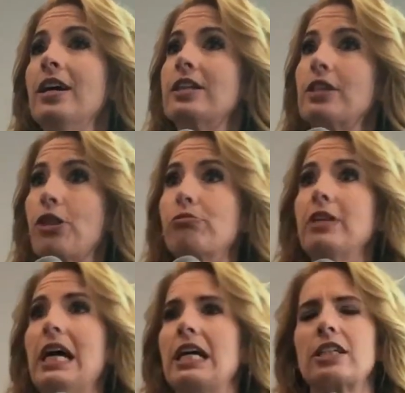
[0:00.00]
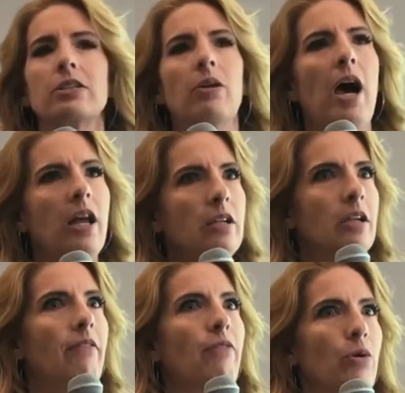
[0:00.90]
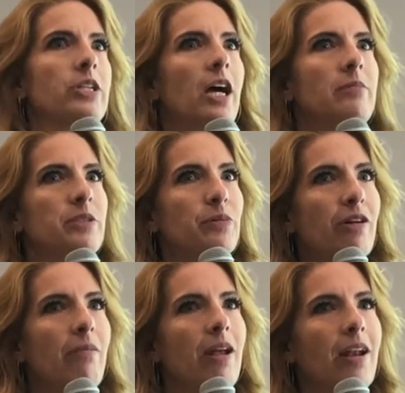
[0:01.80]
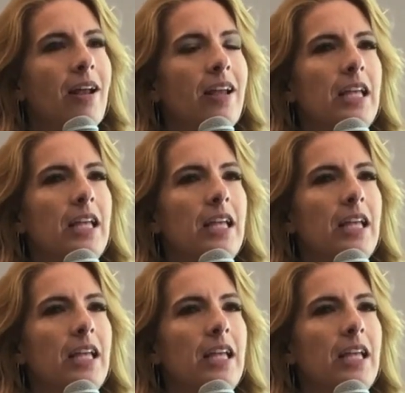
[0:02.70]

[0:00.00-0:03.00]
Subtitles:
It's a 3x, so how do you get 4 times improvement?